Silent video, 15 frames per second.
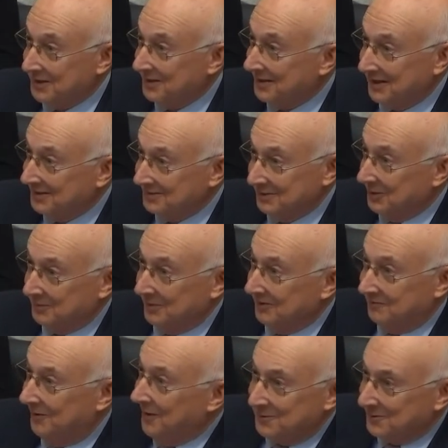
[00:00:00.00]
I, I can go to
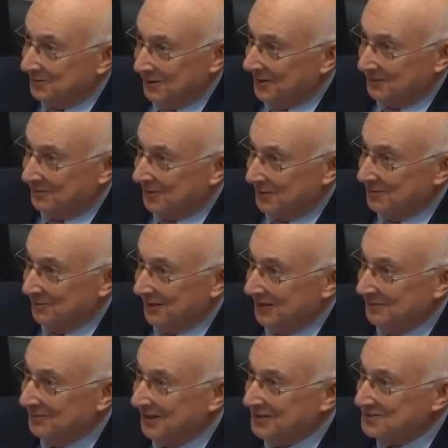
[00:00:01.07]
my father-in-law to borrow
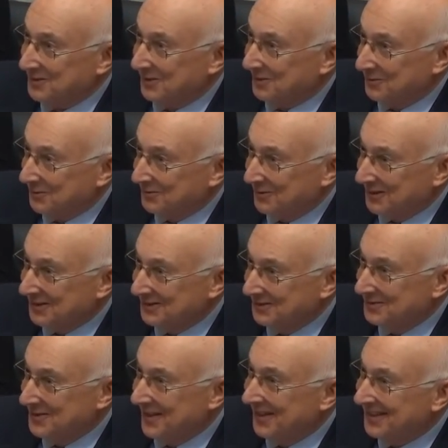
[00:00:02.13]
money, but I certainly wouldn't want to
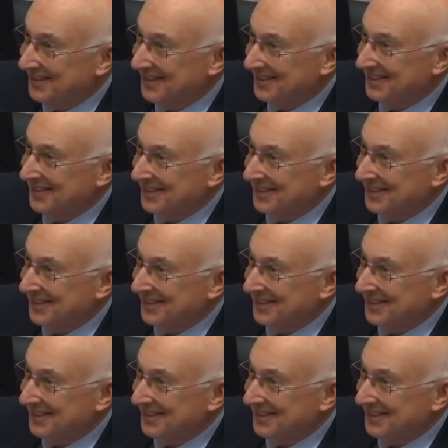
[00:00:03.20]
do that